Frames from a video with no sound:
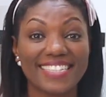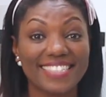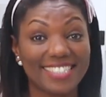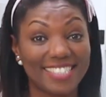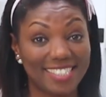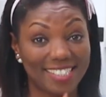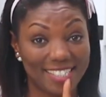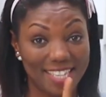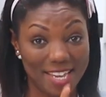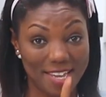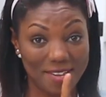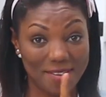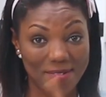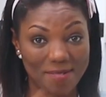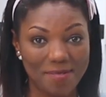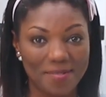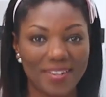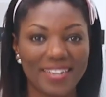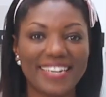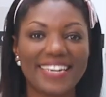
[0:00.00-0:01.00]
See
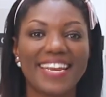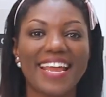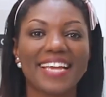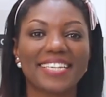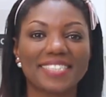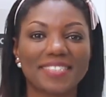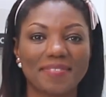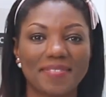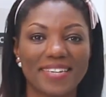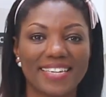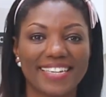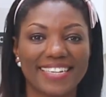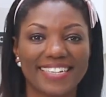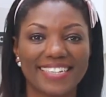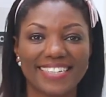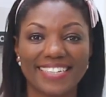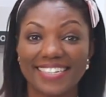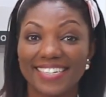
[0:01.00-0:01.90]
you next week.